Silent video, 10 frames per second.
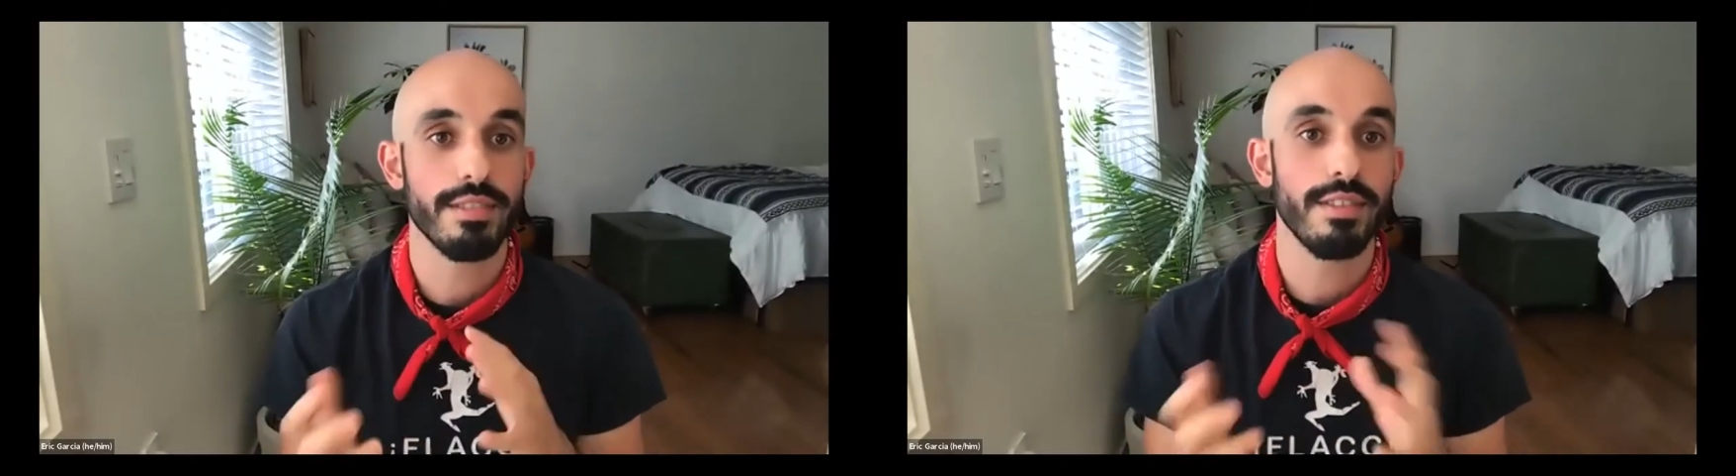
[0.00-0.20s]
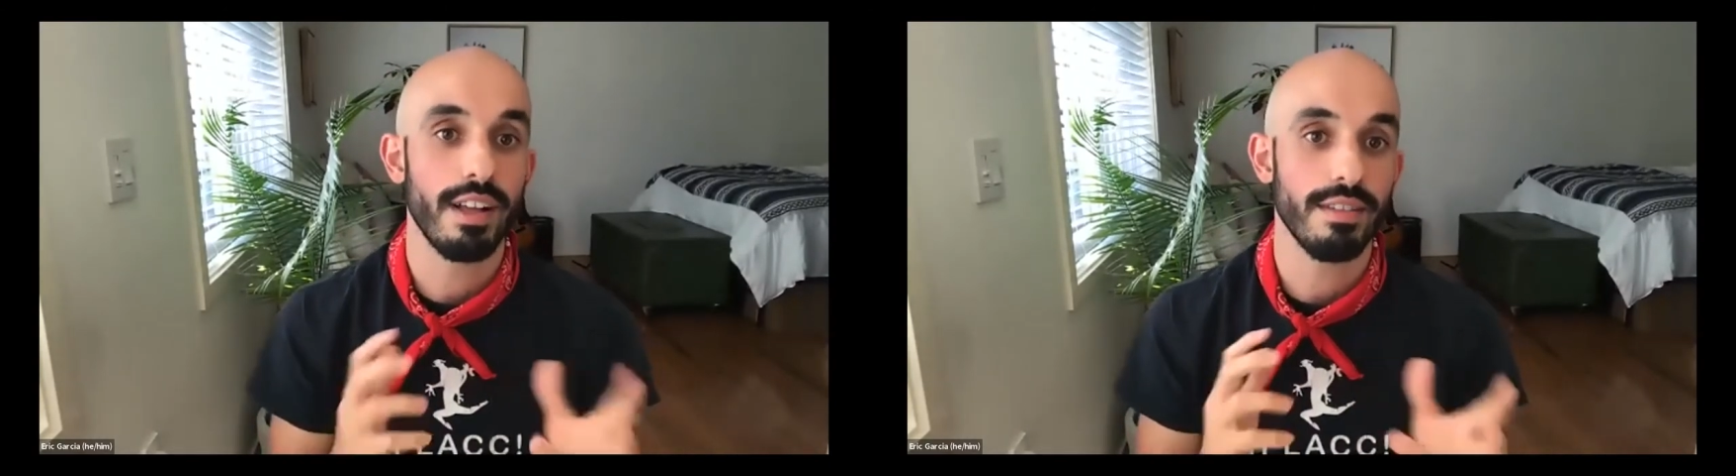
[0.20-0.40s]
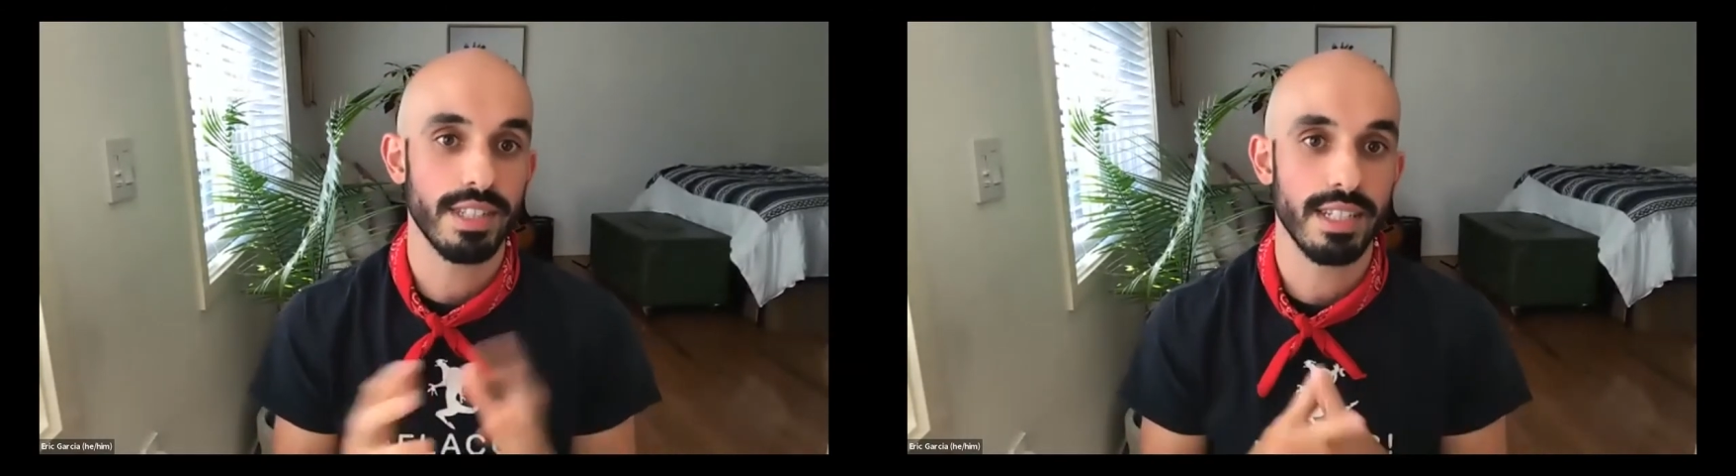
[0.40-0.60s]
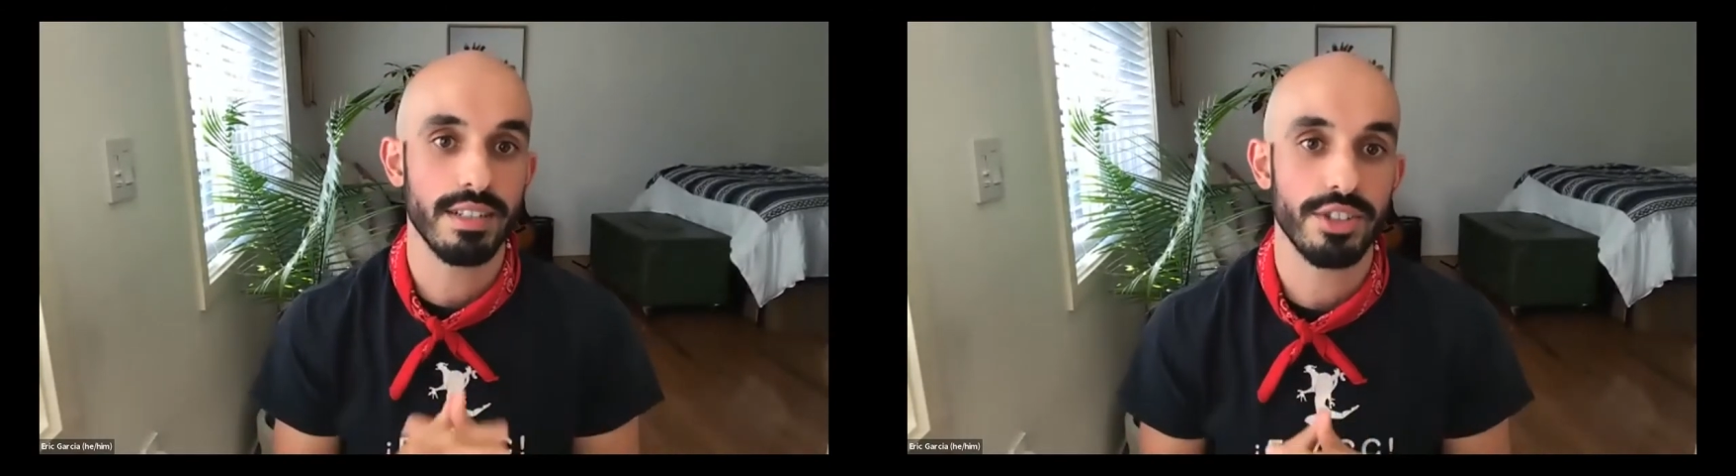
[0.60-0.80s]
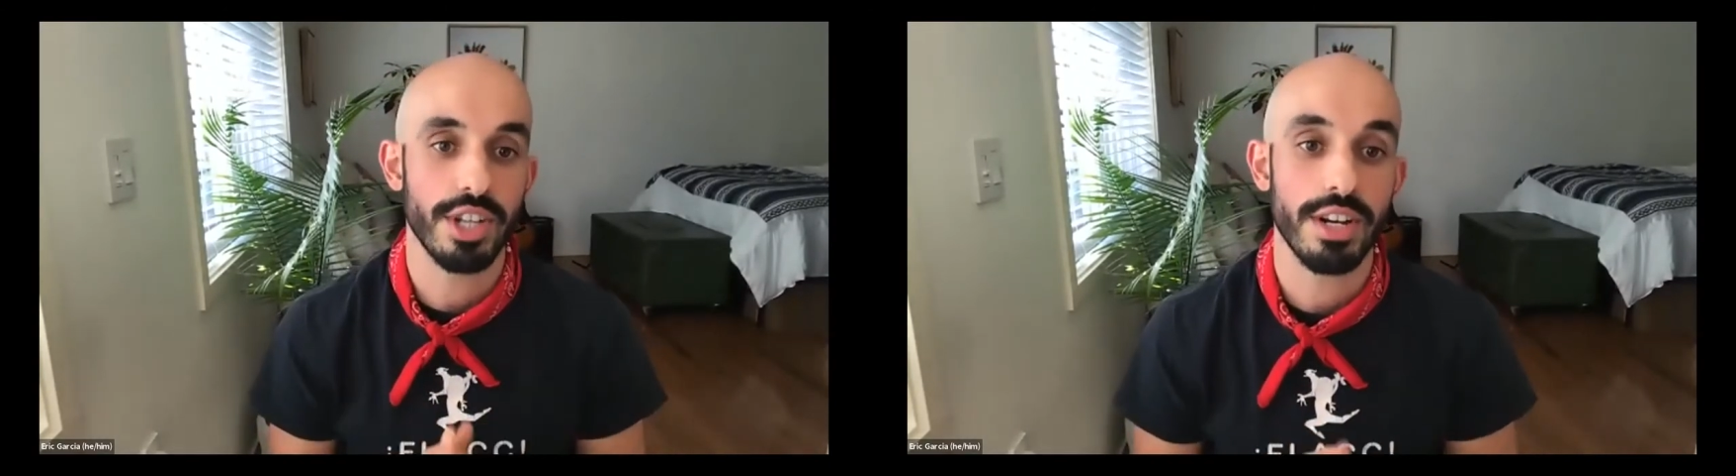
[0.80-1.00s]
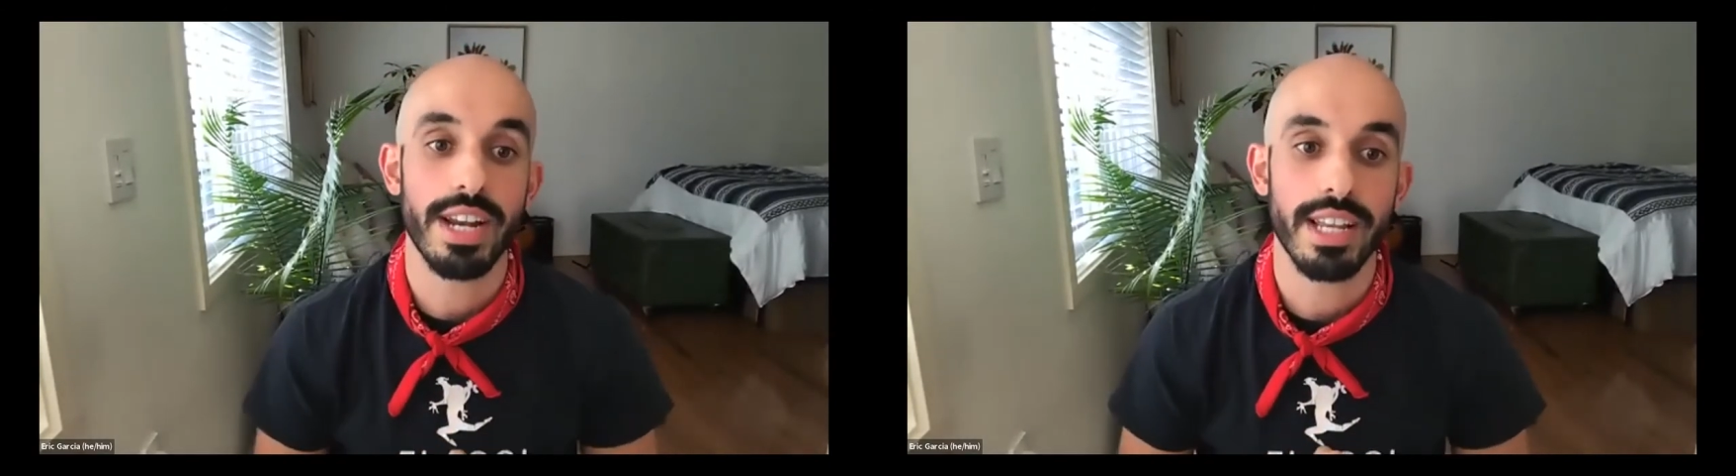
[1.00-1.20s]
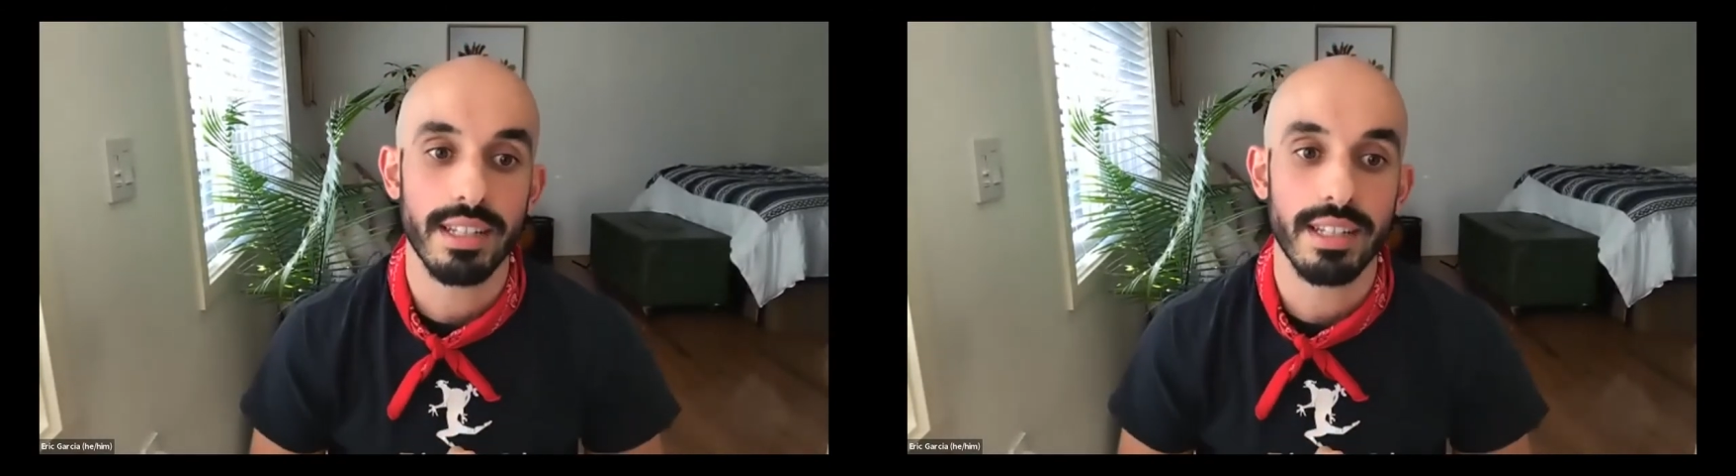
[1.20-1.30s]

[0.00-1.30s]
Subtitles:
involved in generating